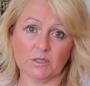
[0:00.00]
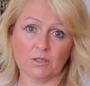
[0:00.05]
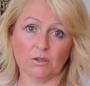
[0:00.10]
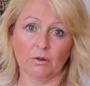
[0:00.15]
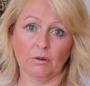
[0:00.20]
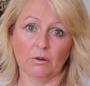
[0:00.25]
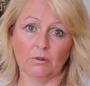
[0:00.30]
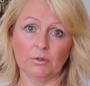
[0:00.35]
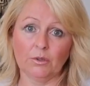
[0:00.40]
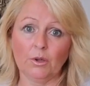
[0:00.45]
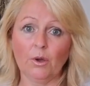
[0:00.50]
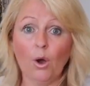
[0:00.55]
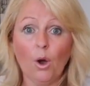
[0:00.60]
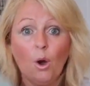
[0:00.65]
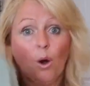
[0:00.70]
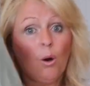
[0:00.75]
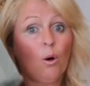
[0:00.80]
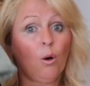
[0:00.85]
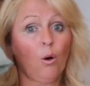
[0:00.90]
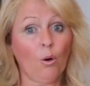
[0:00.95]
on
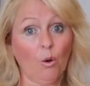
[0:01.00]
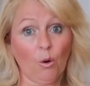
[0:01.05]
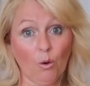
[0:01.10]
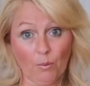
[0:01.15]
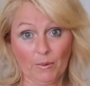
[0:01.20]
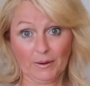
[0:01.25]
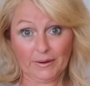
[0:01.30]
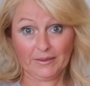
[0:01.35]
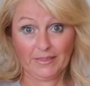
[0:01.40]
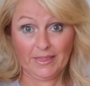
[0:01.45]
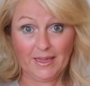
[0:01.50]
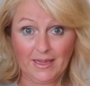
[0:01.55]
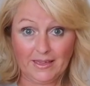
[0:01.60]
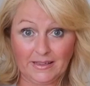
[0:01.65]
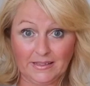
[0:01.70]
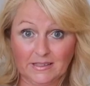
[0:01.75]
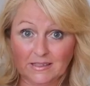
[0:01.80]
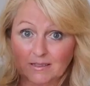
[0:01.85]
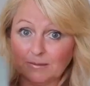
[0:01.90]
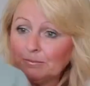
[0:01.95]
or one of
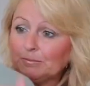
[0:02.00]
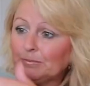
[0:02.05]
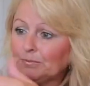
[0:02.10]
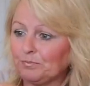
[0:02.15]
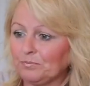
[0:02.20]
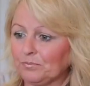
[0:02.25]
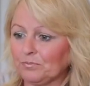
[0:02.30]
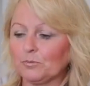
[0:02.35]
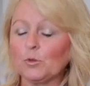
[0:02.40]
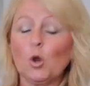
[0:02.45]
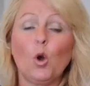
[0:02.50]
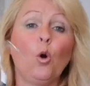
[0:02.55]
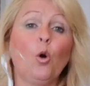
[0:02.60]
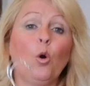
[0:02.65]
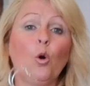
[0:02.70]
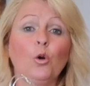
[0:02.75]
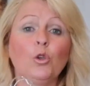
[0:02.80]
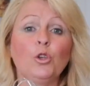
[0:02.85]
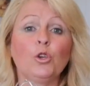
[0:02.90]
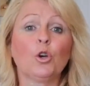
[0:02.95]
these,
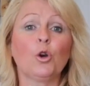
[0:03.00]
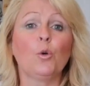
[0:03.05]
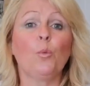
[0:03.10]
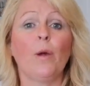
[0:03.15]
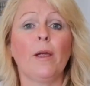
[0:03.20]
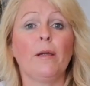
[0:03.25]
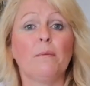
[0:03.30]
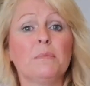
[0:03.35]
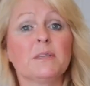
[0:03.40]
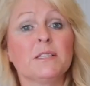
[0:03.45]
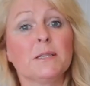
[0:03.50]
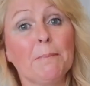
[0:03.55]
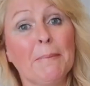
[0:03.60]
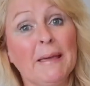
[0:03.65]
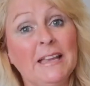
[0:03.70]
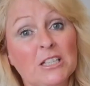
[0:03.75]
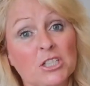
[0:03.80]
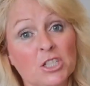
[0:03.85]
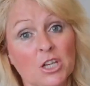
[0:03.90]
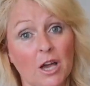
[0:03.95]
or you can wear them as a
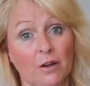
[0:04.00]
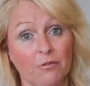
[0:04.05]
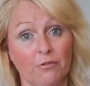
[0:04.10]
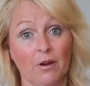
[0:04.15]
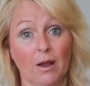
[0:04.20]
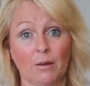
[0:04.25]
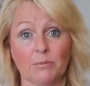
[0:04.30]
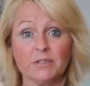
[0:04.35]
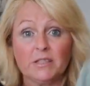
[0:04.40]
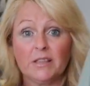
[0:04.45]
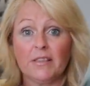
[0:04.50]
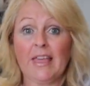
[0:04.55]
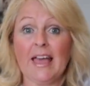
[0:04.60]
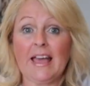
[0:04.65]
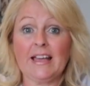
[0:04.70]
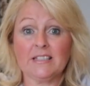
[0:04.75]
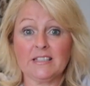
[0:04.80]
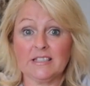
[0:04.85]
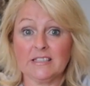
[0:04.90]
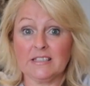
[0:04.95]
beach cover up, so
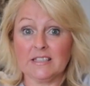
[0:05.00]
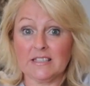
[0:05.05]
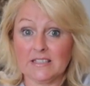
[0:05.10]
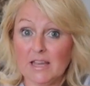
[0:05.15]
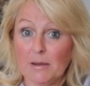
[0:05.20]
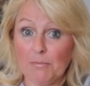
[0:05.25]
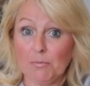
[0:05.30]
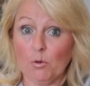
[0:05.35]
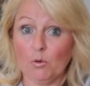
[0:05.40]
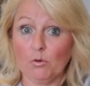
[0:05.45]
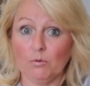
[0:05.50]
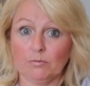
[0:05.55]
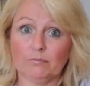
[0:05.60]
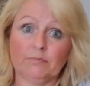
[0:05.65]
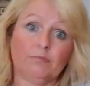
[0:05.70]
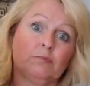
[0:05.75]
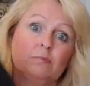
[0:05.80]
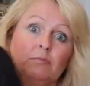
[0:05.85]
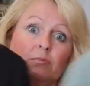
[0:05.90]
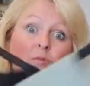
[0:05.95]
that is a double
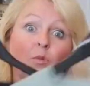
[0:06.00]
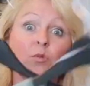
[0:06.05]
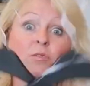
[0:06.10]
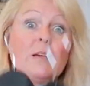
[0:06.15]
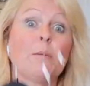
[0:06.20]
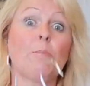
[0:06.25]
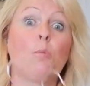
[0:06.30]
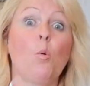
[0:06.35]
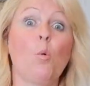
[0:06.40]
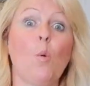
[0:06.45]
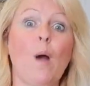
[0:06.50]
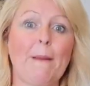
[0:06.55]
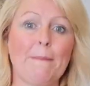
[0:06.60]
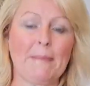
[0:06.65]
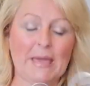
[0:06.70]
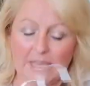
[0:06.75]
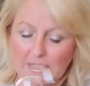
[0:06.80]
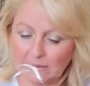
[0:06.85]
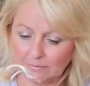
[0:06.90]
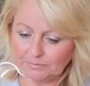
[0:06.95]
whammy.